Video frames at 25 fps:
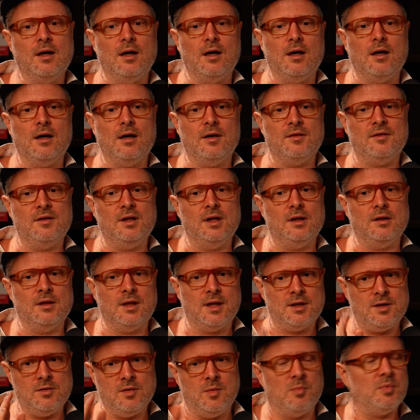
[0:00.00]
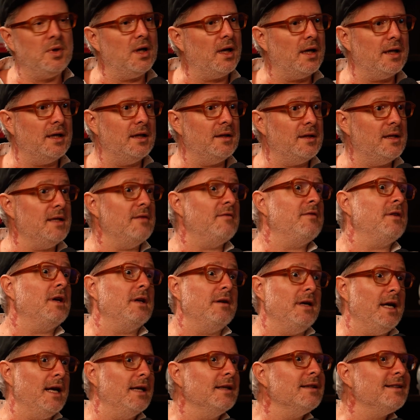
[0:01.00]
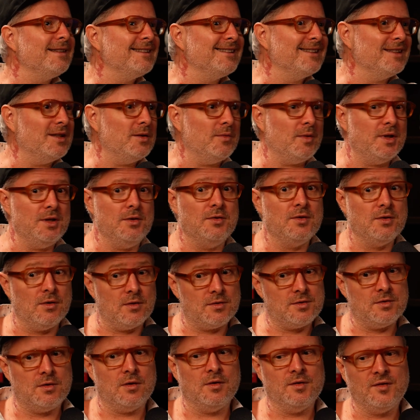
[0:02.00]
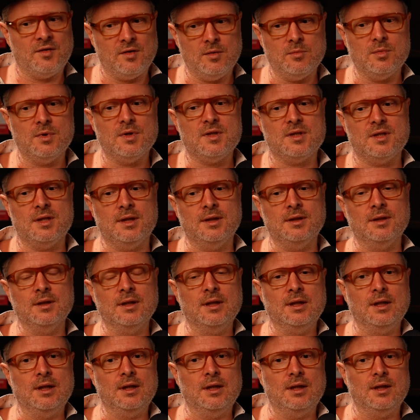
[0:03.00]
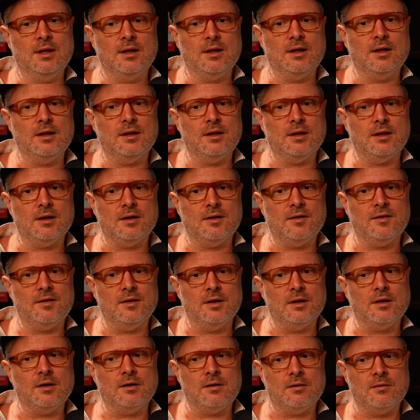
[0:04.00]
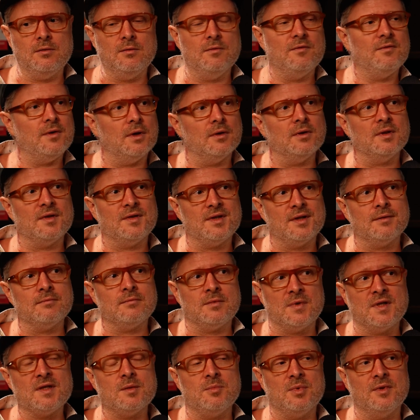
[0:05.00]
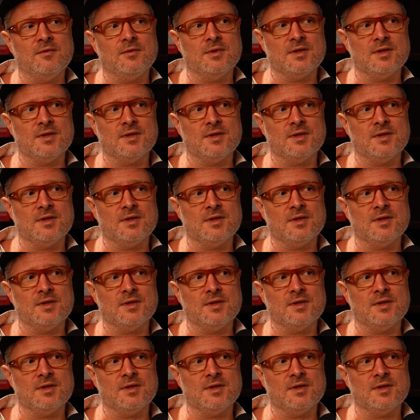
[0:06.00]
a thing that you apply at the very end when you talk to consumers, then I think you found a recipe for